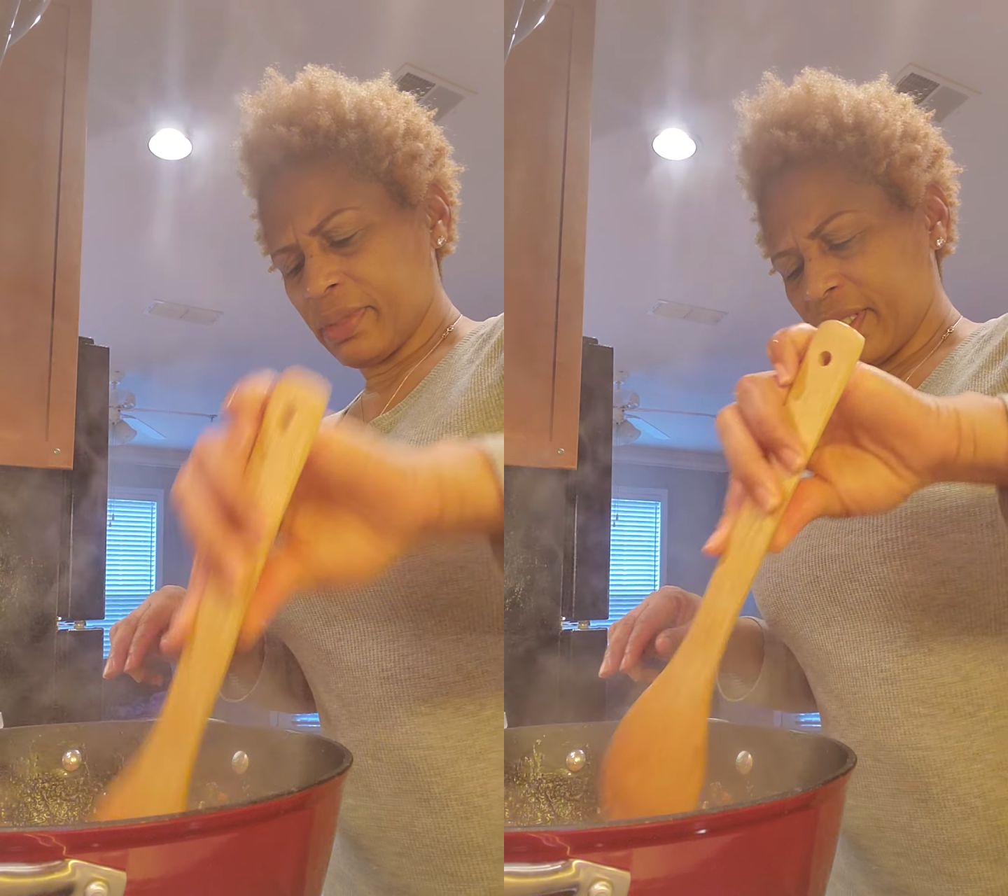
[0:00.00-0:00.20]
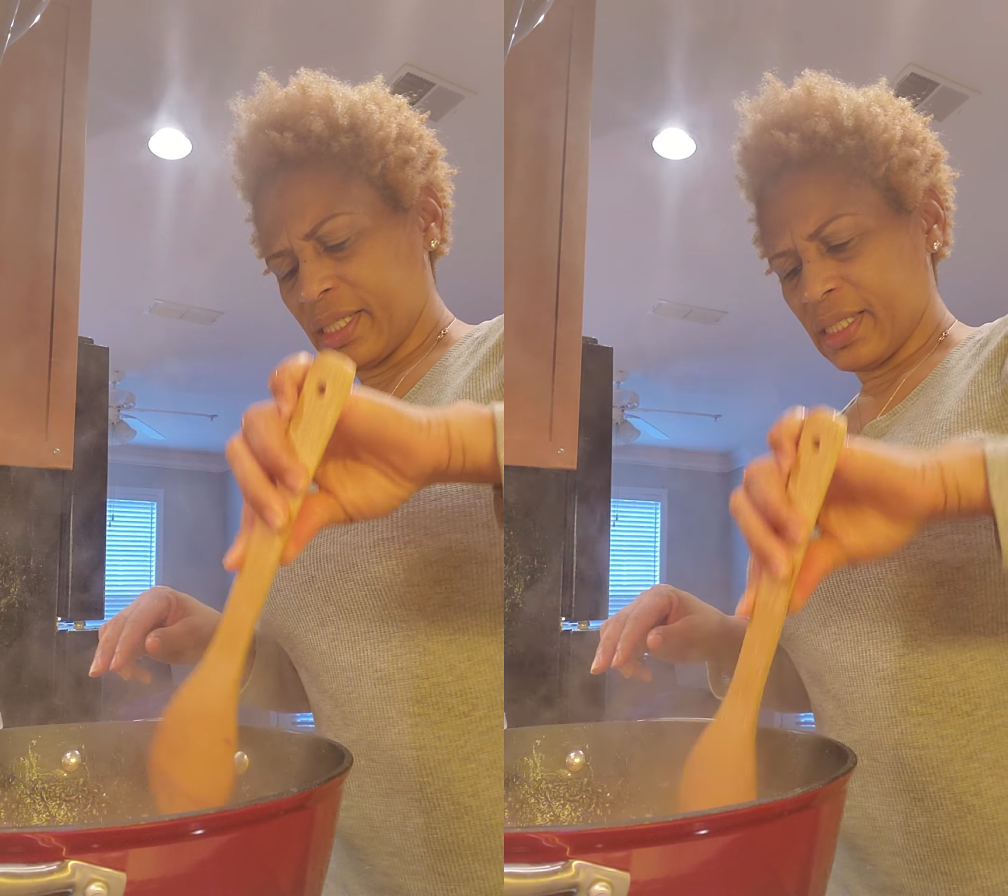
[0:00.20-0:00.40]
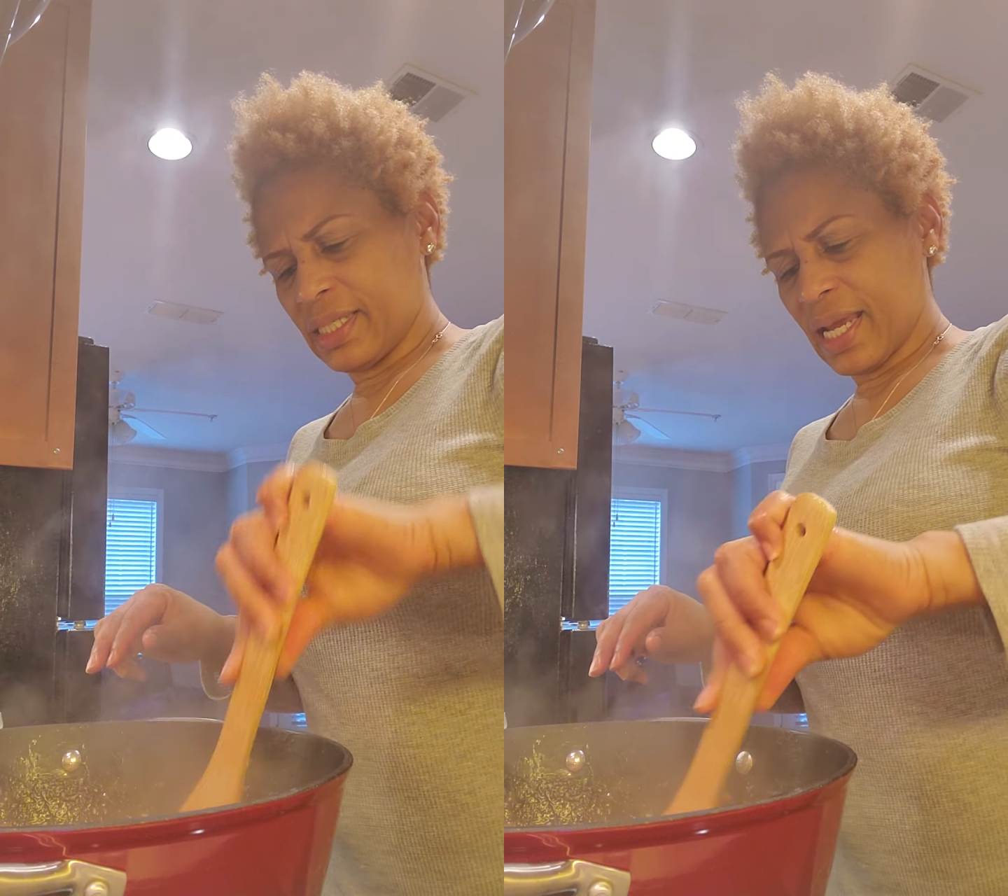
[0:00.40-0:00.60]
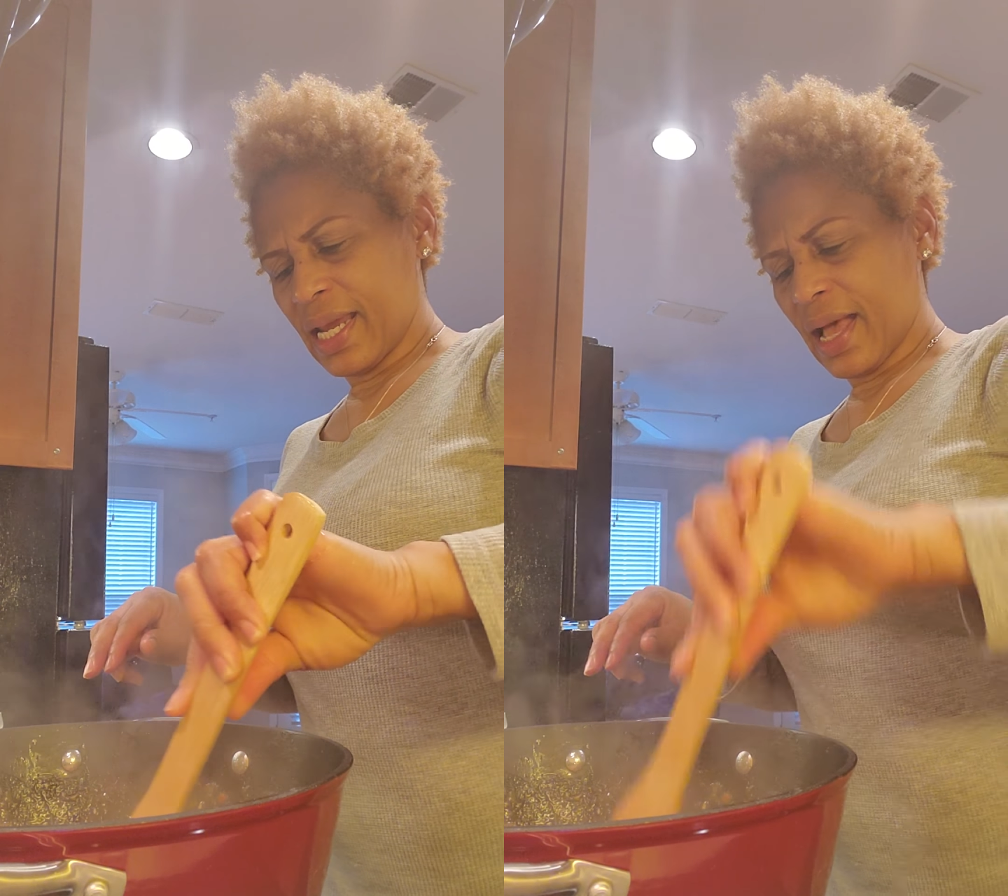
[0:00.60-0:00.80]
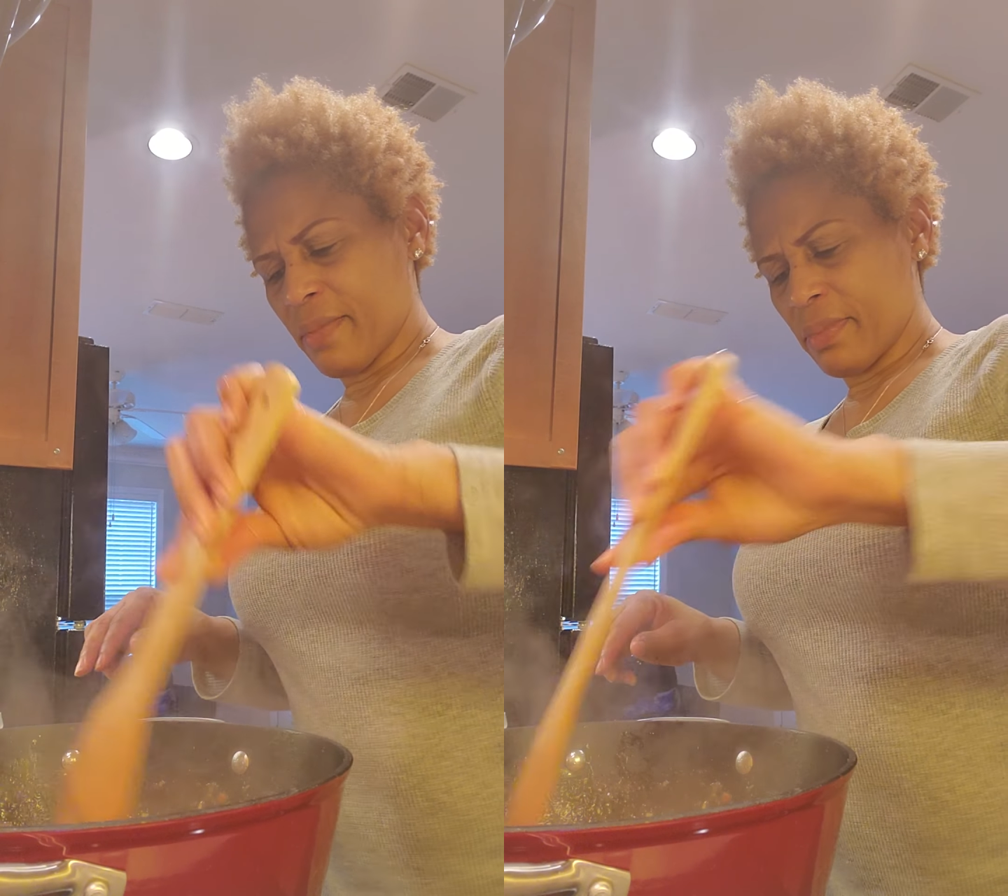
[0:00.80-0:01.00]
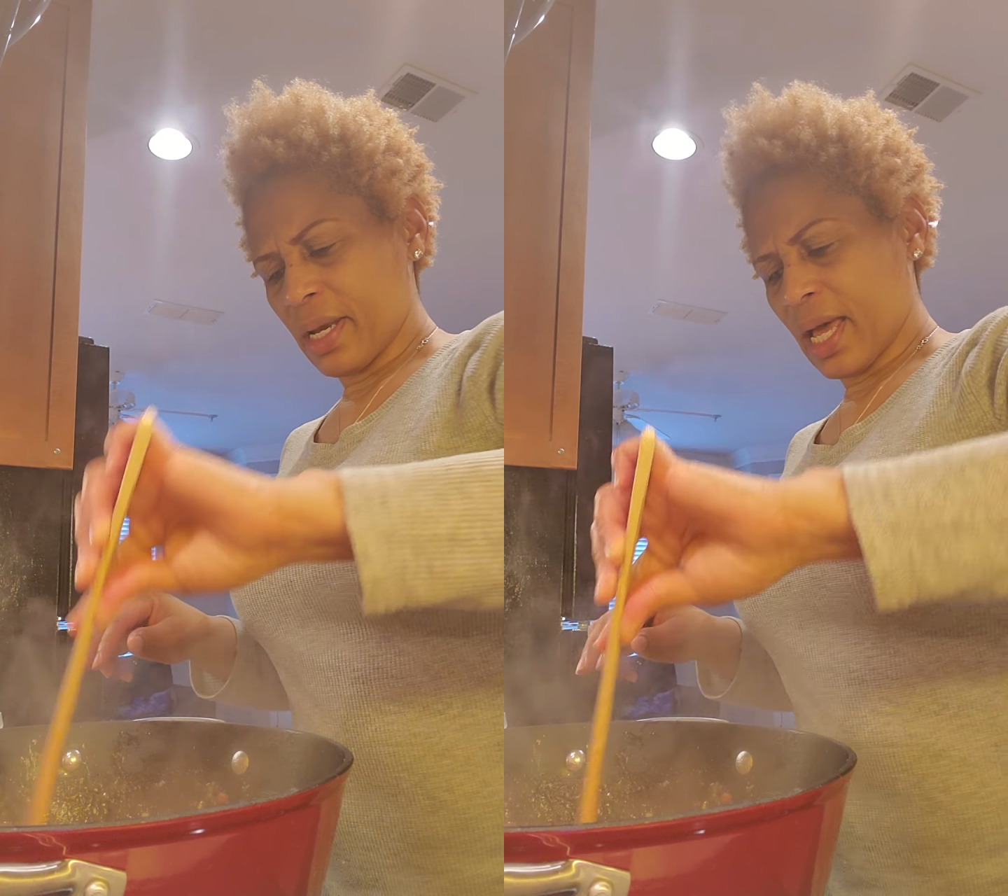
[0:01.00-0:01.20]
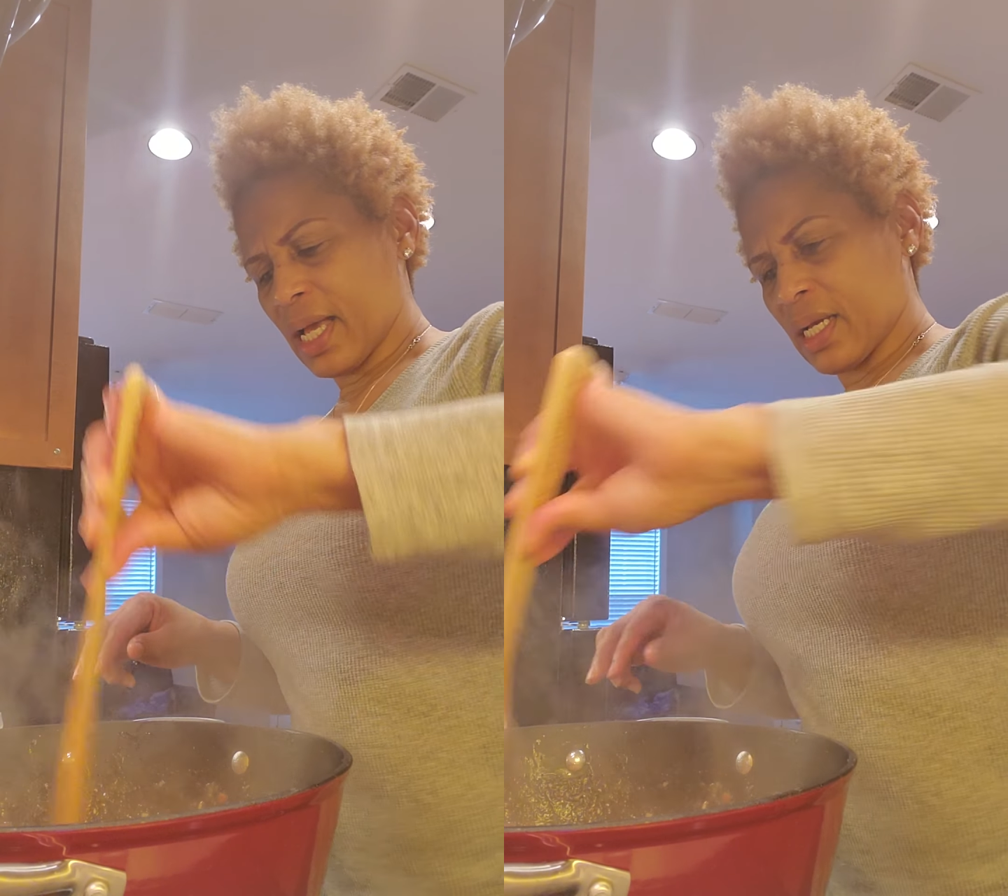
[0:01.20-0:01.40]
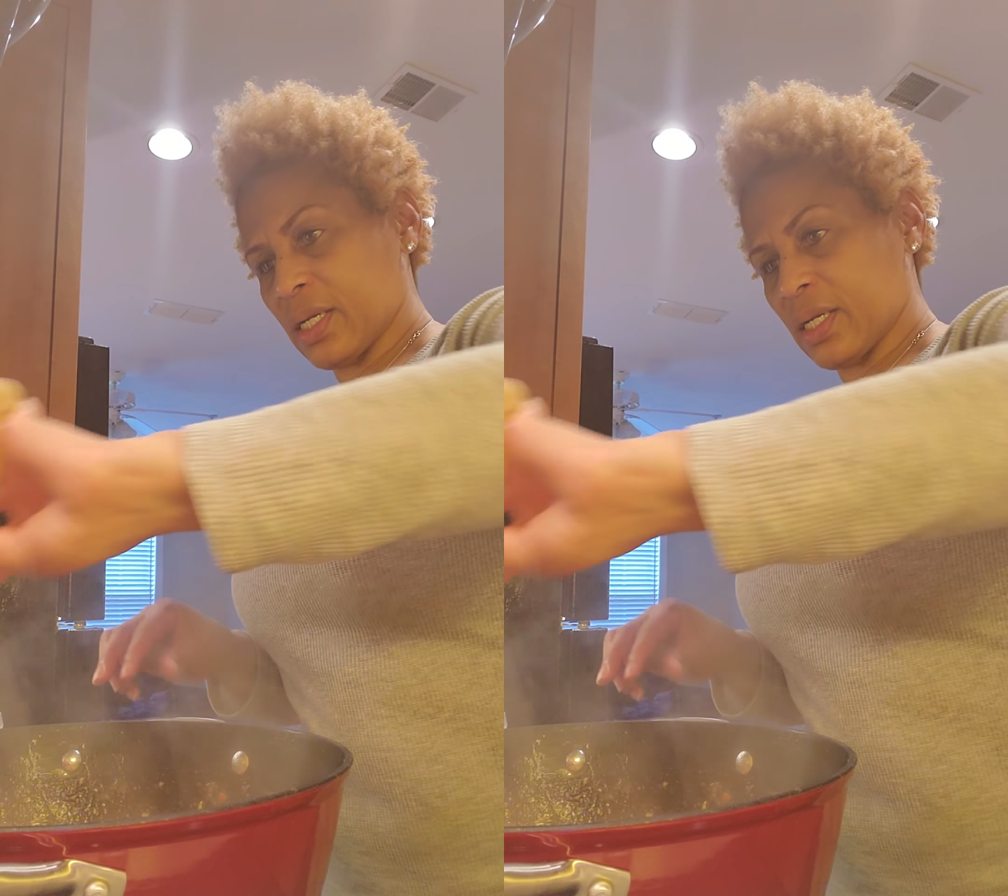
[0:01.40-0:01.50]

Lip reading: but today I'm not